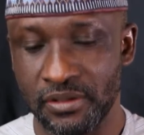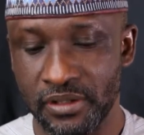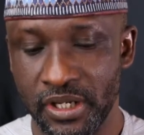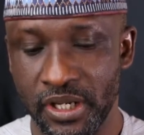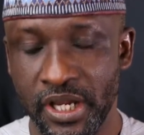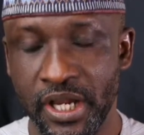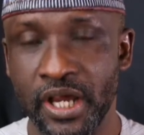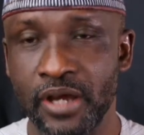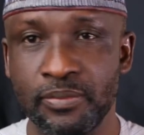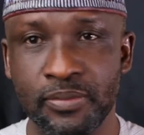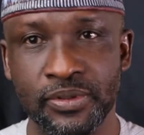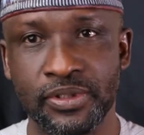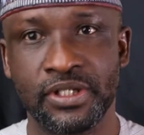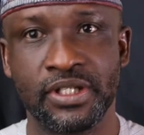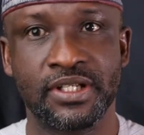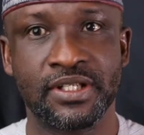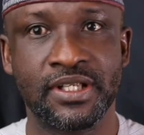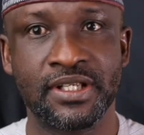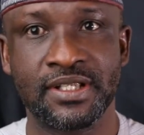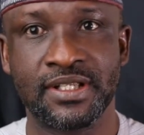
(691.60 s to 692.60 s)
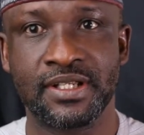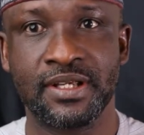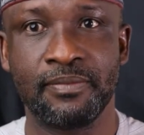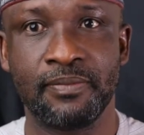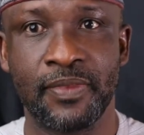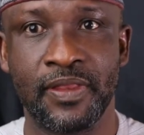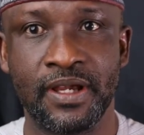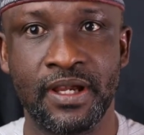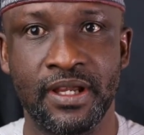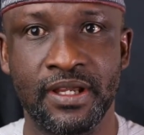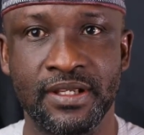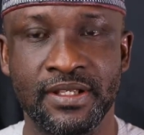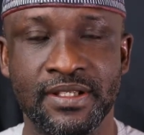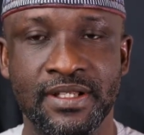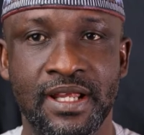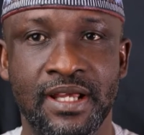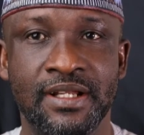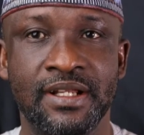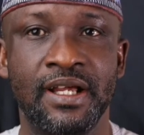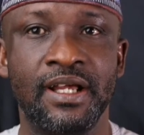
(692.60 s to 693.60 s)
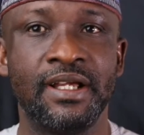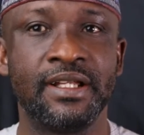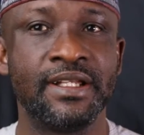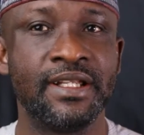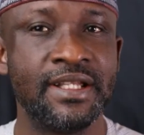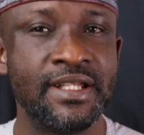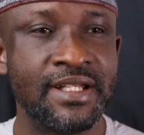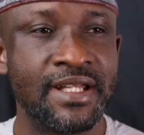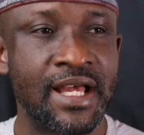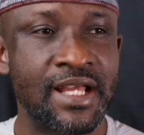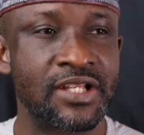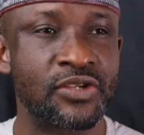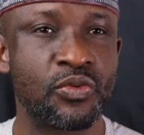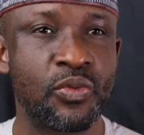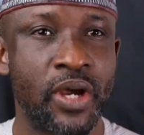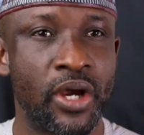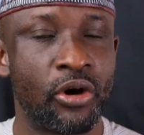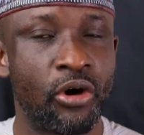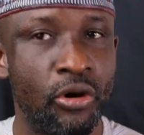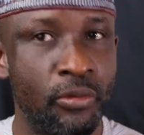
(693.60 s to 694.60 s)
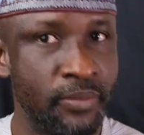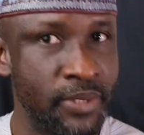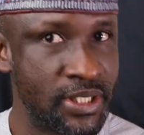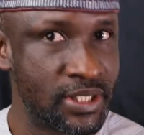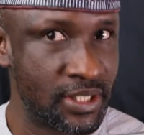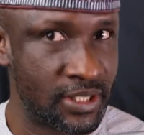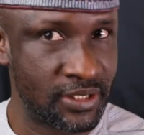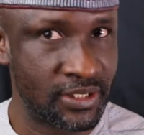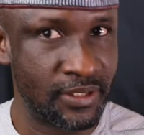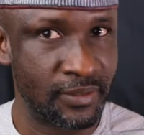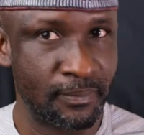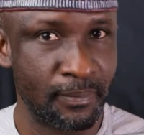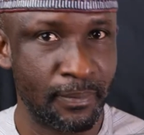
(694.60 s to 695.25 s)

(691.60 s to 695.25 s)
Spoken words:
helped the system there is that the leaders were committed